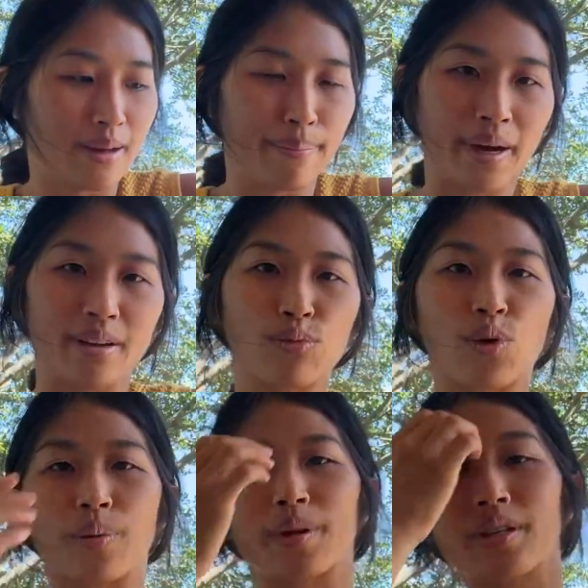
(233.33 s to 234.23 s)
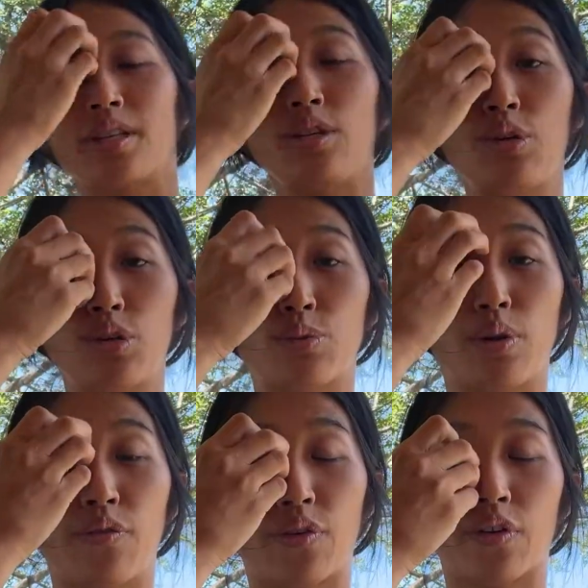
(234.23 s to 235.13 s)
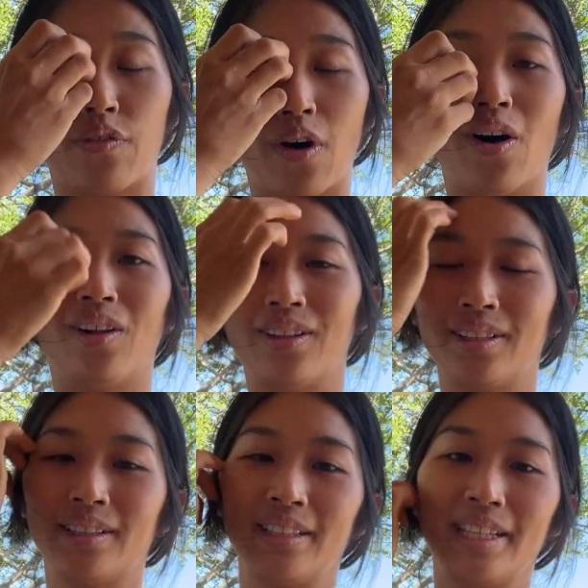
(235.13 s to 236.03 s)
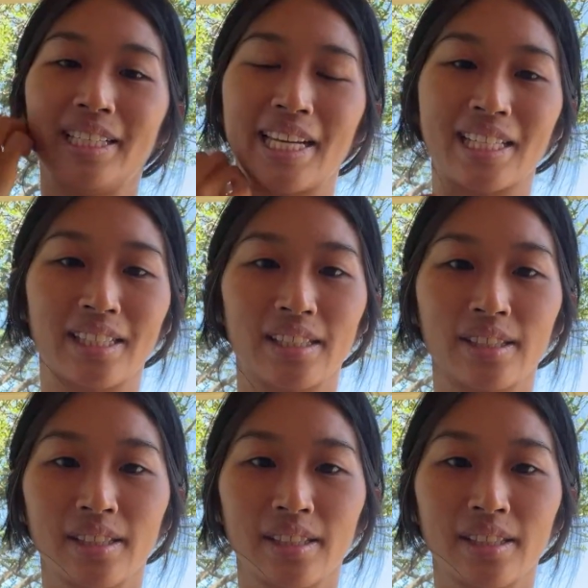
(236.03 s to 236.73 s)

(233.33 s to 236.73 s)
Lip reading: but warmer than usual for fall in Texas.